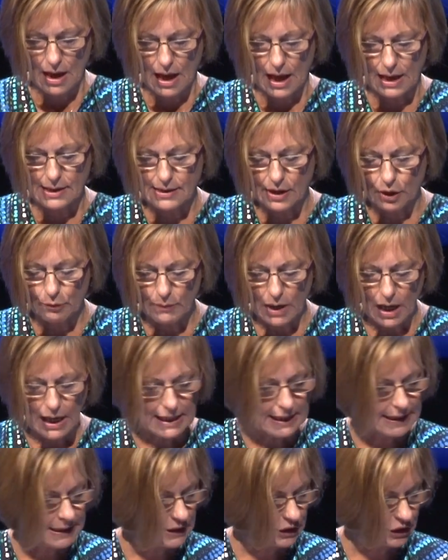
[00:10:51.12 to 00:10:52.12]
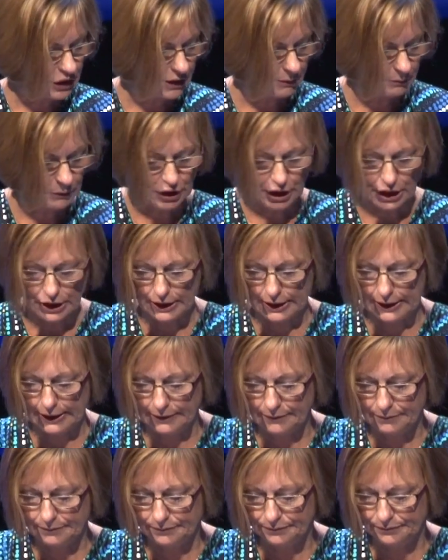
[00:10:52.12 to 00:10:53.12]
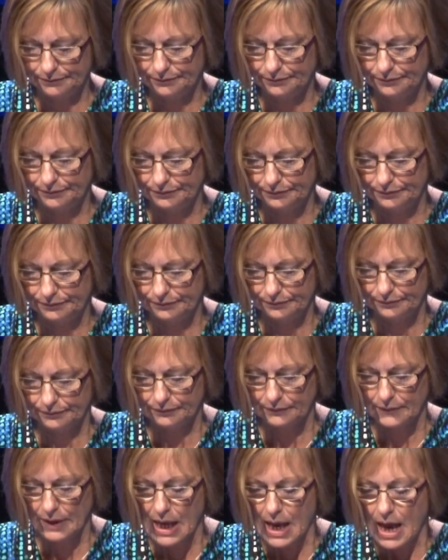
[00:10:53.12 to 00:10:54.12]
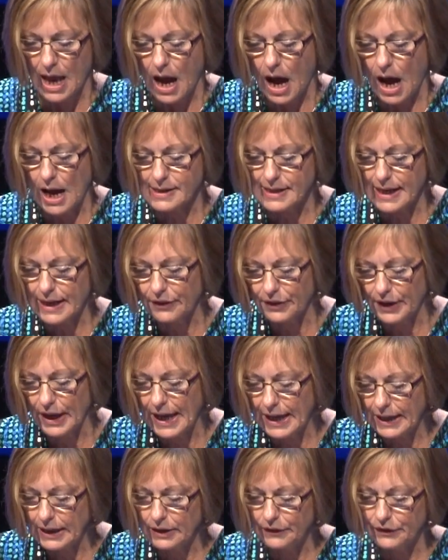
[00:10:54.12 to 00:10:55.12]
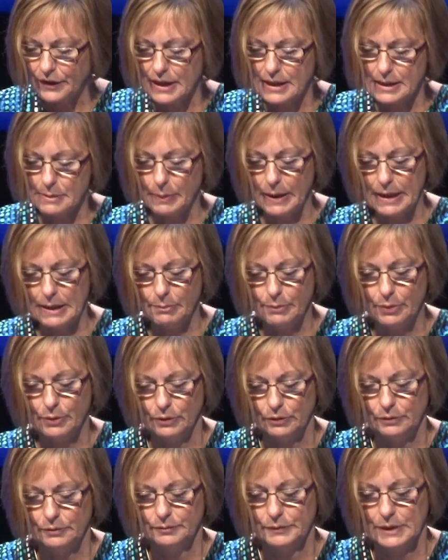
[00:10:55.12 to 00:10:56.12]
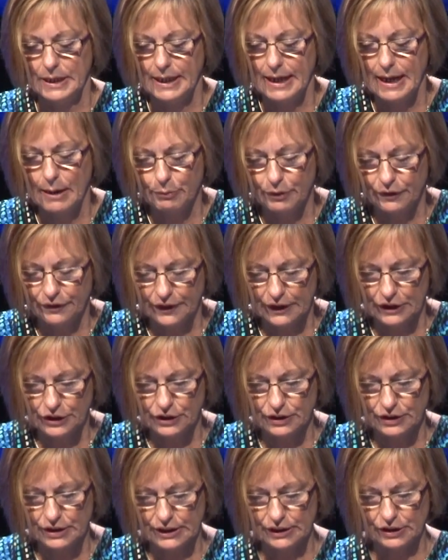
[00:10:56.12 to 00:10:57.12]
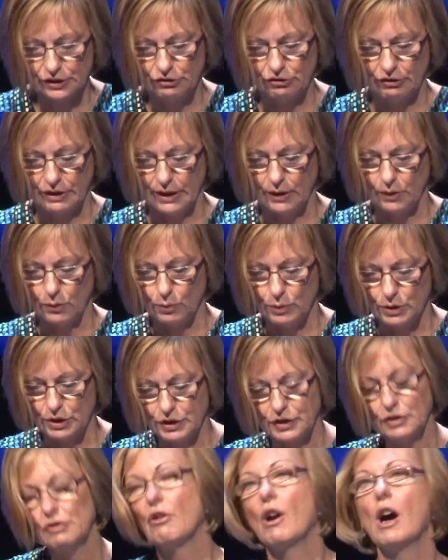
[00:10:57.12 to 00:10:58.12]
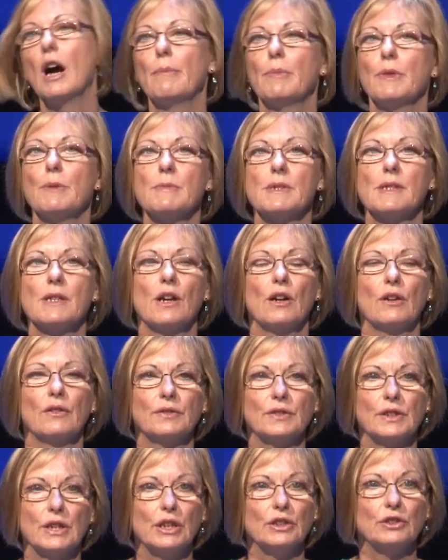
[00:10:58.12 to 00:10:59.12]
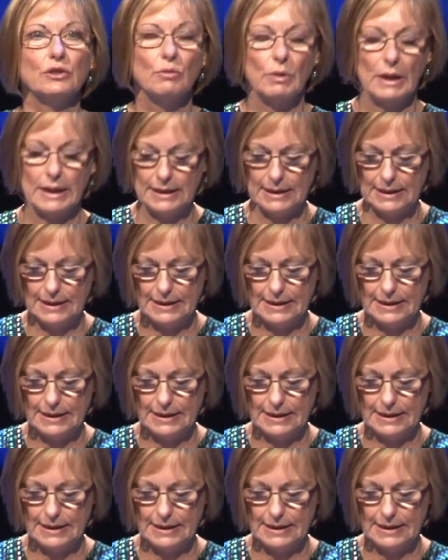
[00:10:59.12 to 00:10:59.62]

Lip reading: And so my leadership journey. I doubt that any of these people in our profession's history would describe themselves as great